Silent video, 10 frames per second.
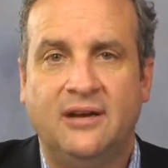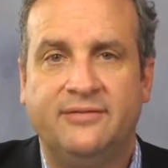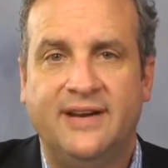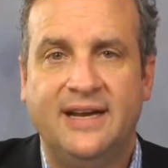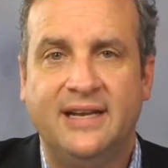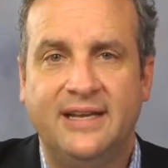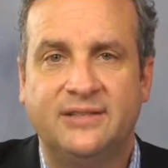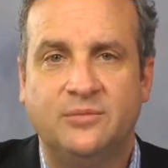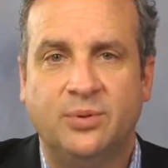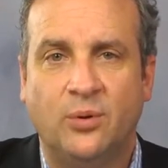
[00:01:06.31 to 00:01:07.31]
Finally,
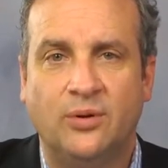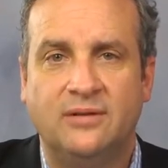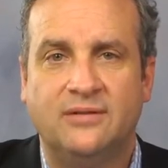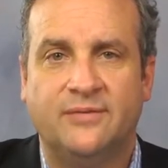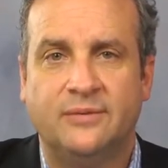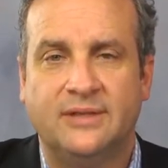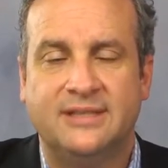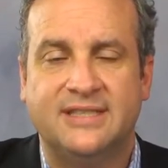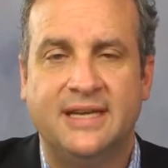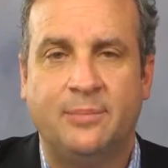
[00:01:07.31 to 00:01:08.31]
it's important for
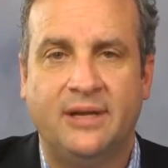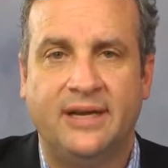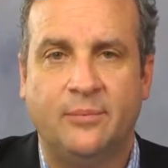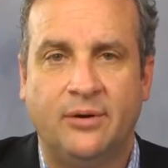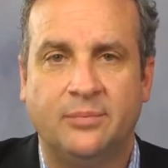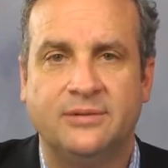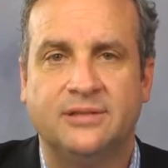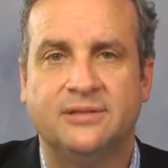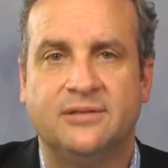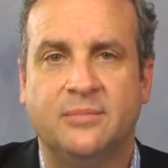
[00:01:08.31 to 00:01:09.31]
estate planning
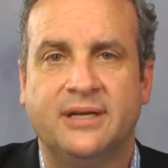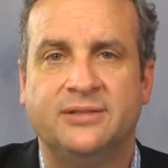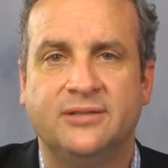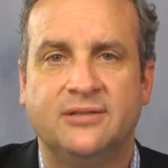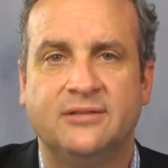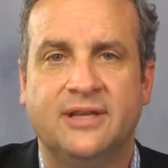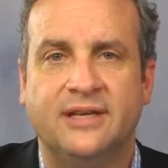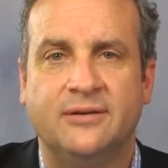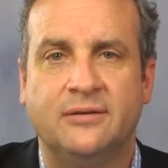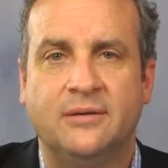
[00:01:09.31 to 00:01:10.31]
purposes to make sure
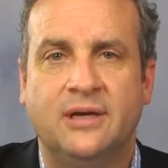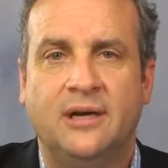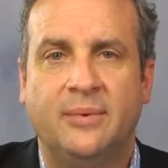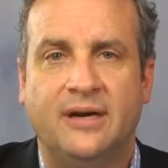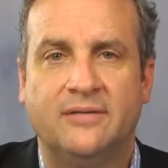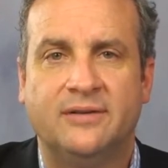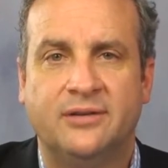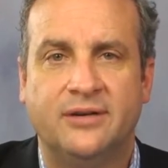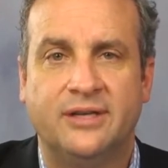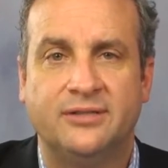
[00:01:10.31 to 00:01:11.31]
that your power of
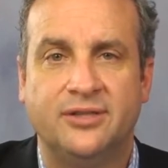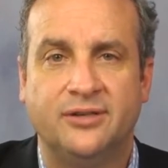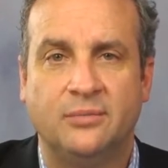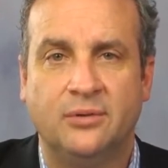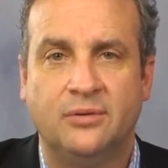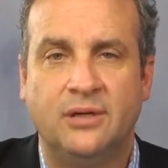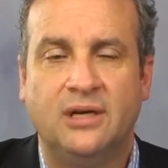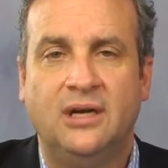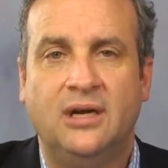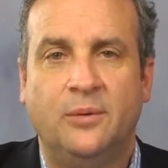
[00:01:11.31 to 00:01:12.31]
attorney is durable,
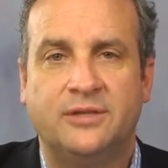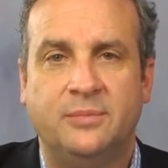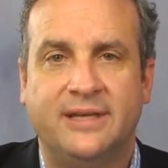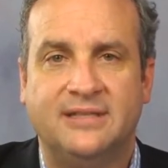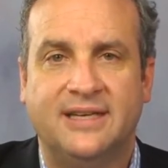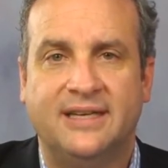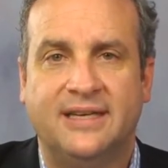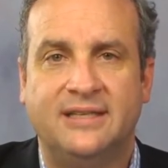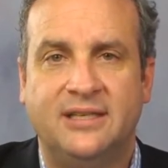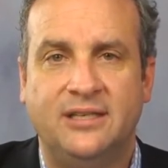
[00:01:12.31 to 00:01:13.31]
which means that it
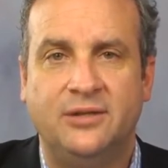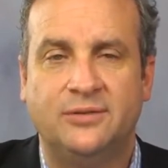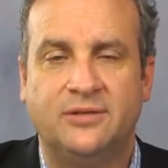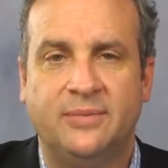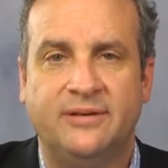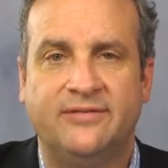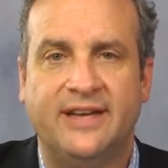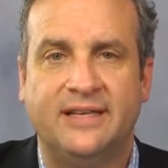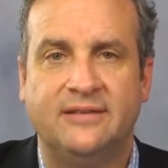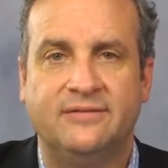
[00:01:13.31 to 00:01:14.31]
continues to be
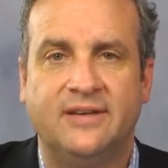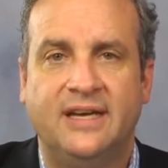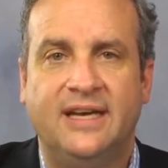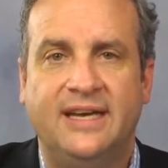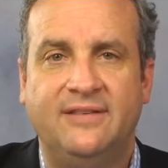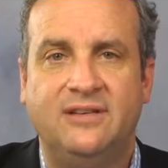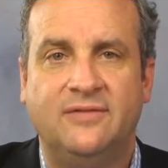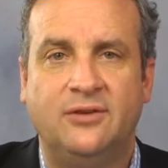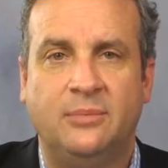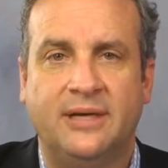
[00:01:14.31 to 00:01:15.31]
effective even
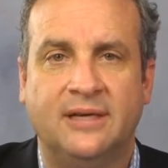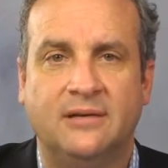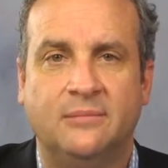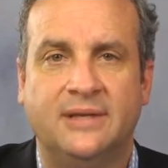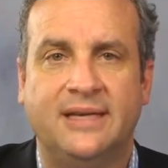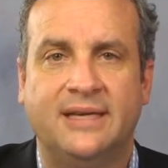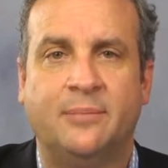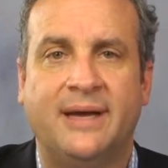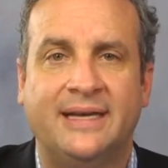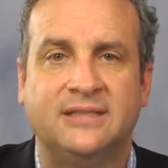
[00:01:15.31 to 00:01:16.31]
if you become
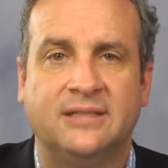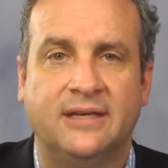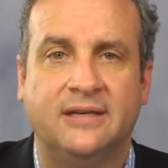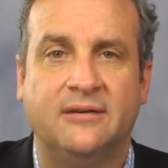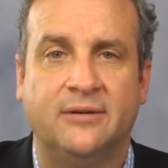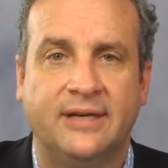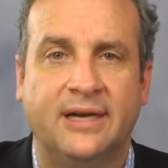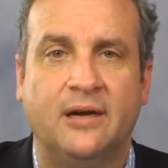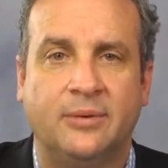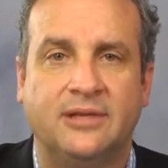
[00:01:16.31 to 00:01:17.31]
incapacitated or
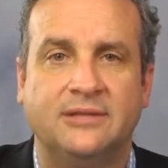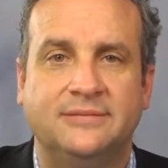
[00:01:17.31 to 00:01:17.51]
incompetent.